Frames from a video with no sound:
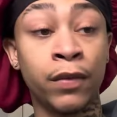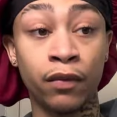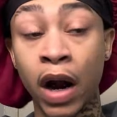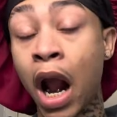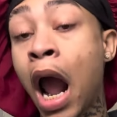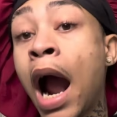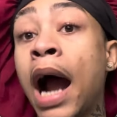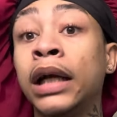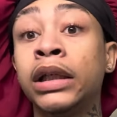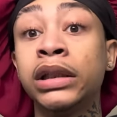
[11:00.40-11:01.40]
right?
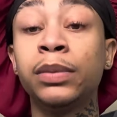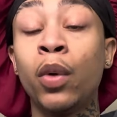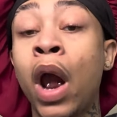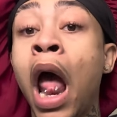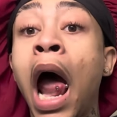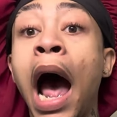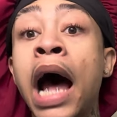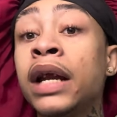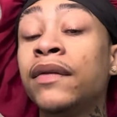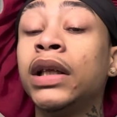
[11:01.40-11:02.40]
At this point,
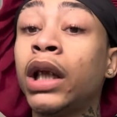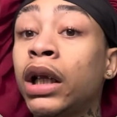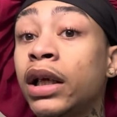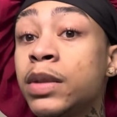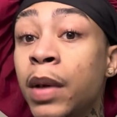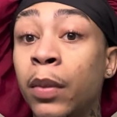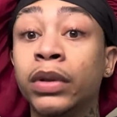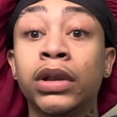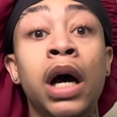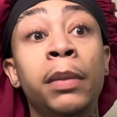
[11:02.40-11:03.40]
I didn't even think this man
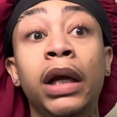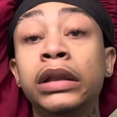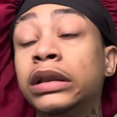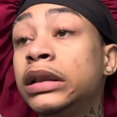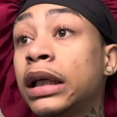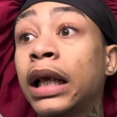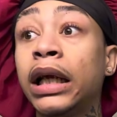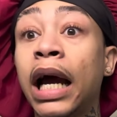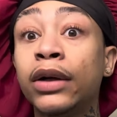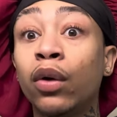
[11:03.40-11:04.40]
was coming because he said that
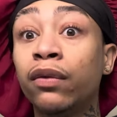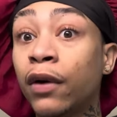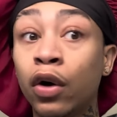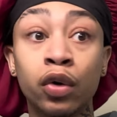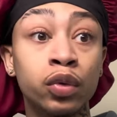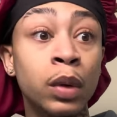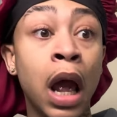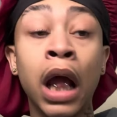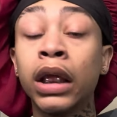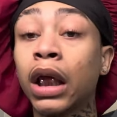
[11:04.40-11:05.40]
he had no
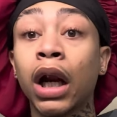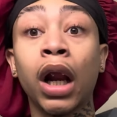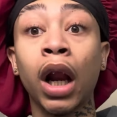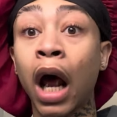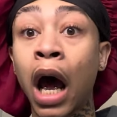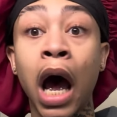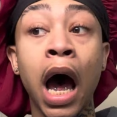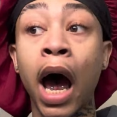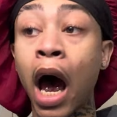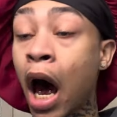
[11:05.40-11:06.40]
phone, da da da da,
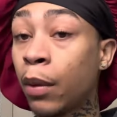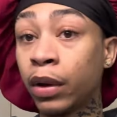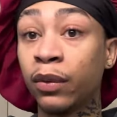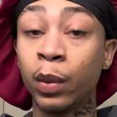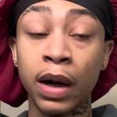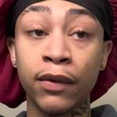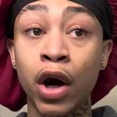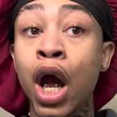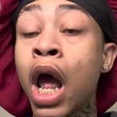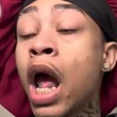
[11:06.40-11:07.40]
ah, ah, whatever,
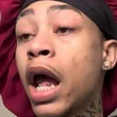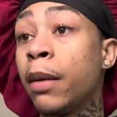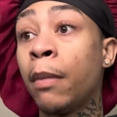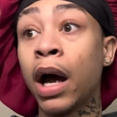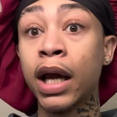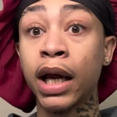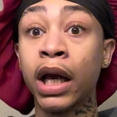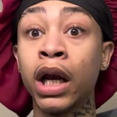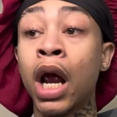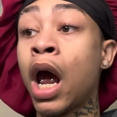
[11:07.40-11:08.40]
whatever. In my
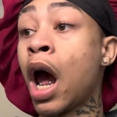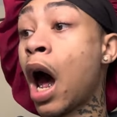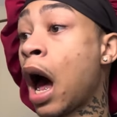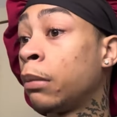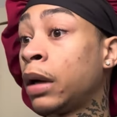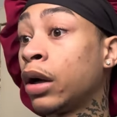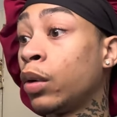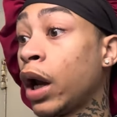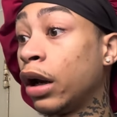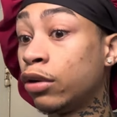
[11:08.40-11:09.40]
head, I'm like,
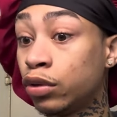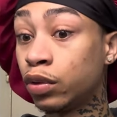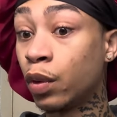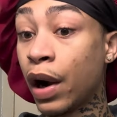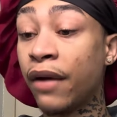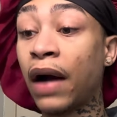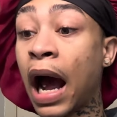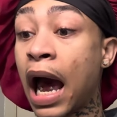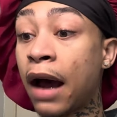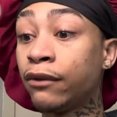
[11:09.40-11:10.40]
okay, cool. If
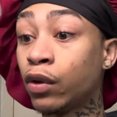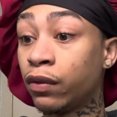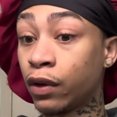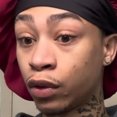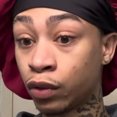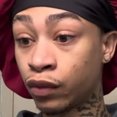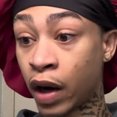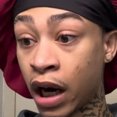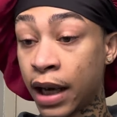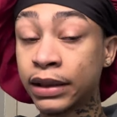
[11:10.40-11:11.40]
I have no phone,
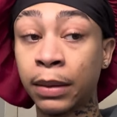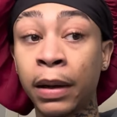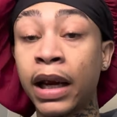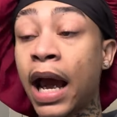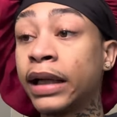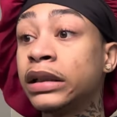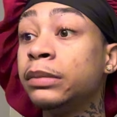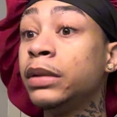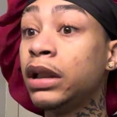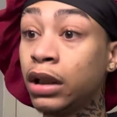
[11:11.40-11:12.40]
right, and somebody asks
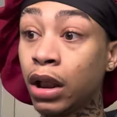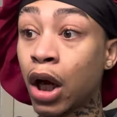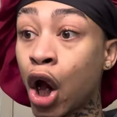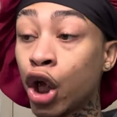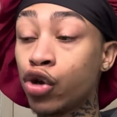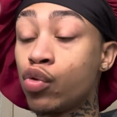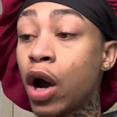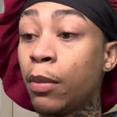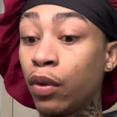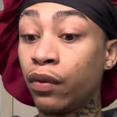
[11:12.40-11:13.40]
me to
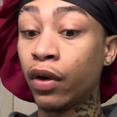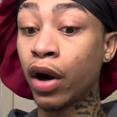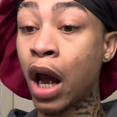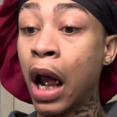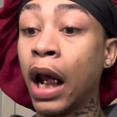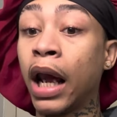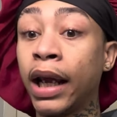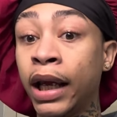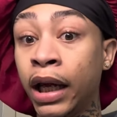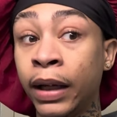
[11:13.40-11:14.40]
come over
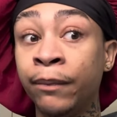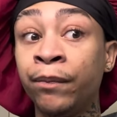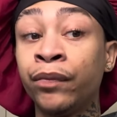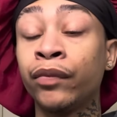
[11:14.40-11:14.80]
and